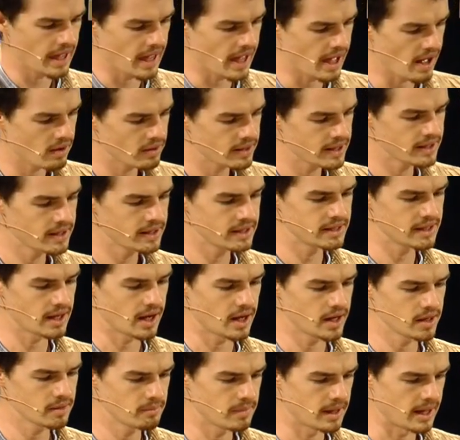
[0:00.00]
How can a
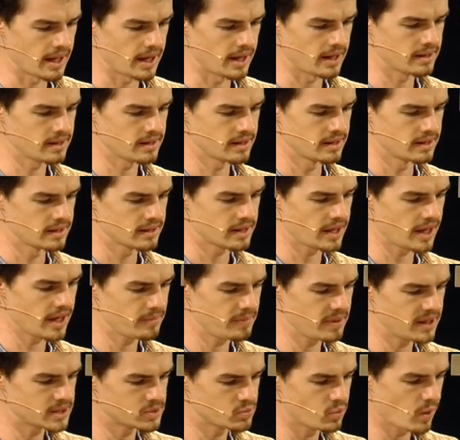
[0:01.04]
young man
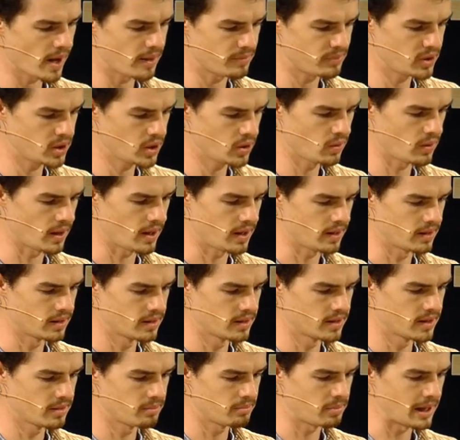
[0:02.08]
keep his way pure?
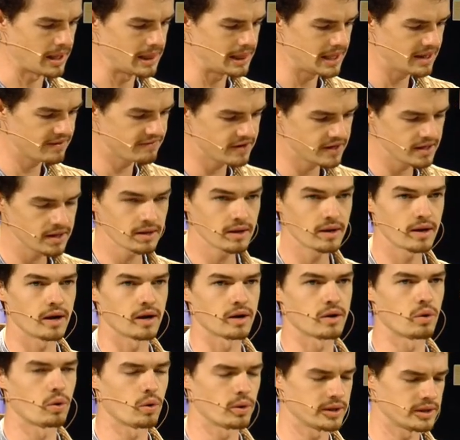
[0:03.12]
By living
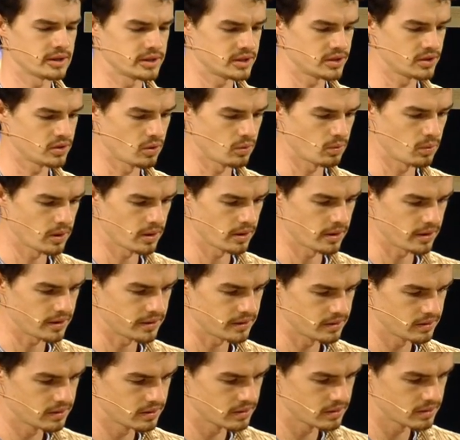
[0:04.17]
according to your word.
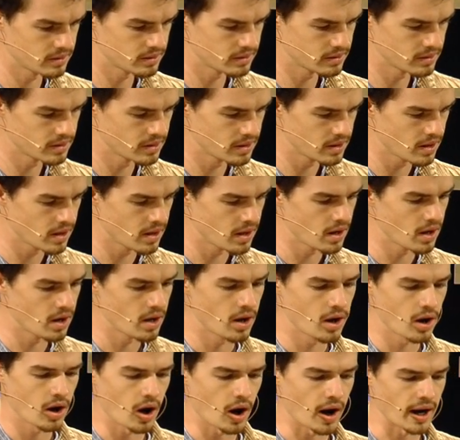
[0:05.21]

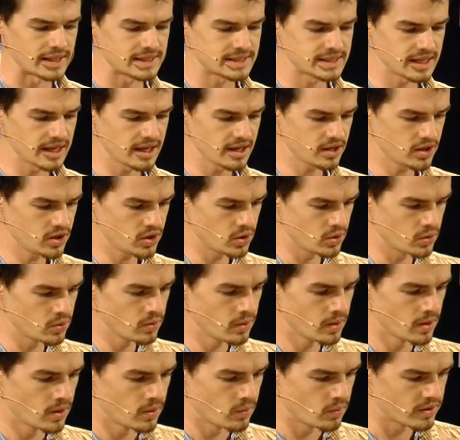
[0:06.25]
I seek you
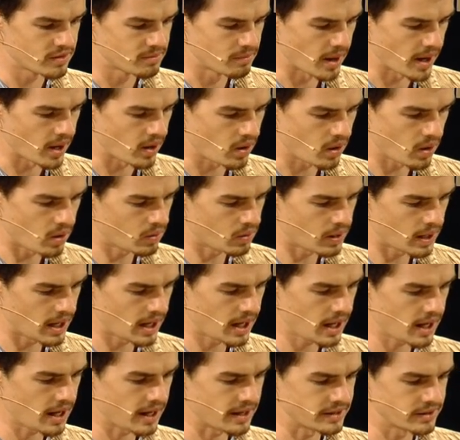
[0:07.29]
with my whole
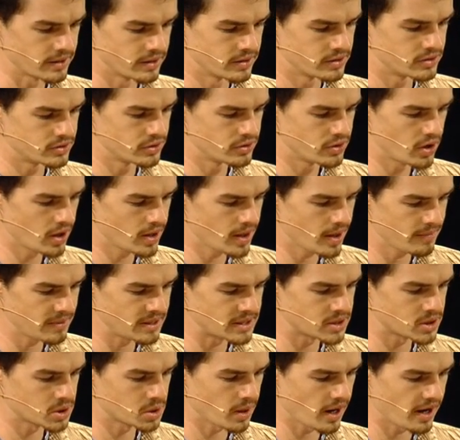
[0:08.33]
heart. Do not let me
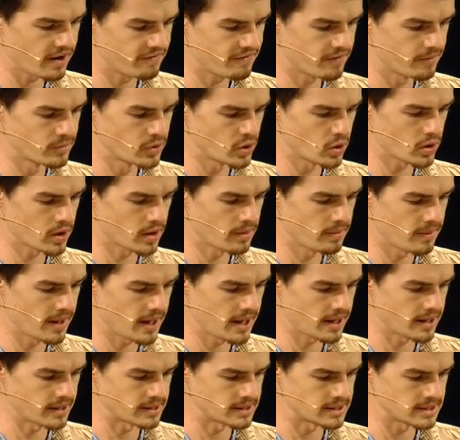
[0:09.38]
stray from your
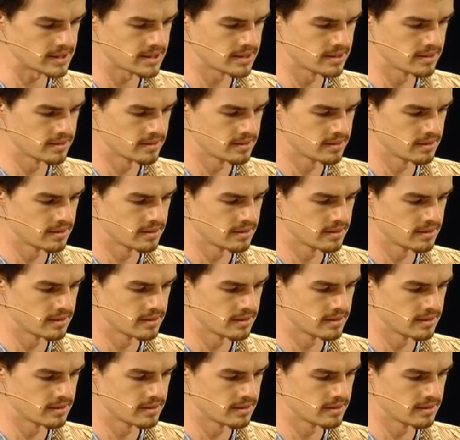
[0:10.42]
commands.